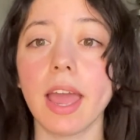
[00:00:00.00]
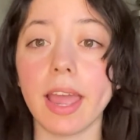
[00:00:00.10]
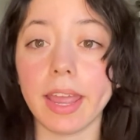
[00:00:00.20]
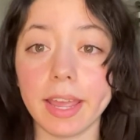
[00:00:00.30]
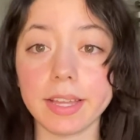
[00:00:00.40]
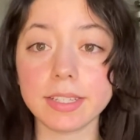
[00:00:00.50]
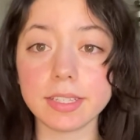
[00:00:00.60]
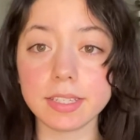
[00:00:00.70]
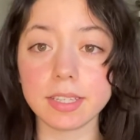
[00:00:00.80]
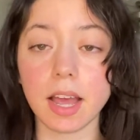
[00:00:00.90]

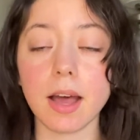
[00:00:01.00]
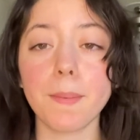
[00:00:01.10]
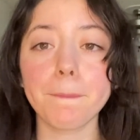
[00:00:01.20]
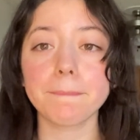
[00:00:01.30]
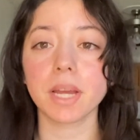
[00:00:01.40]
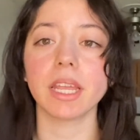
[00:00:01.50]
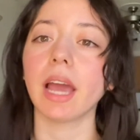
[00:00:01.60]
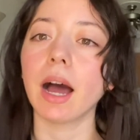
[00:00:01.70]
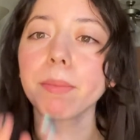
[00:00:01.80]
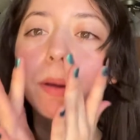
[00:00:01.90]
and yeah,
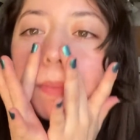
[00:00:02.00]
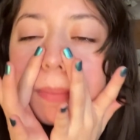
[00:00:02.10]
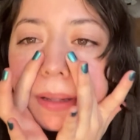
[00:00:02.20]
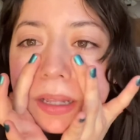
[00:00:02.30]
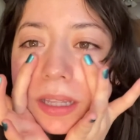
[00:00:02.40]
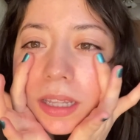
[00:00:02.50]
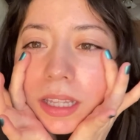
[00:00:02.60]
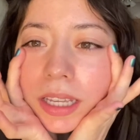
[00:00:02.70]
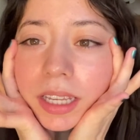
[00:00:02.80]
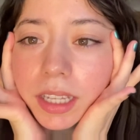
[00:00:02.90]
I'm
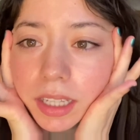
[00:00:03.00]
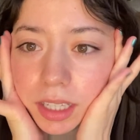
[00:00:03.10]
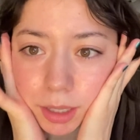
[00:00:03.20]
completely